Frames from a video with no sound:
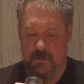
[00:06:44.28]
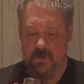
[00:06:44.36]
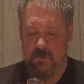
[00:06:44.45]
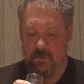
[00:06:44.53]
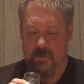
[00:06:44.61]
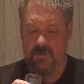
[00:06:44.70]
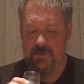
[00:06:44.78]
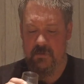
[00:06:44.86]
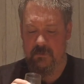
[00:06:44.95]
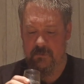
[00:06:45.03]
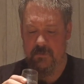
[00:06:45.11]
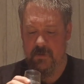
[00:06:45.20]
along with
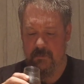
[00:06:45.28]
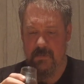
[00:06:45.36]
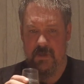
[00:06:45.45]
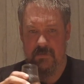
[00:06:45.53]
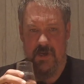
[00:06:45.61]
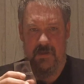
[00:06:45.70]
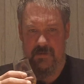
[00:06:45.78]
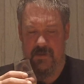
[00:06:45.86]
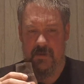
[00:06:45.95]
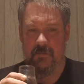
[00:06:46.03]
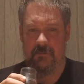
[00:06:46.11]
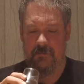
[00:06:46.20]
some
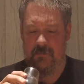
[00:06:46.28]
minerality,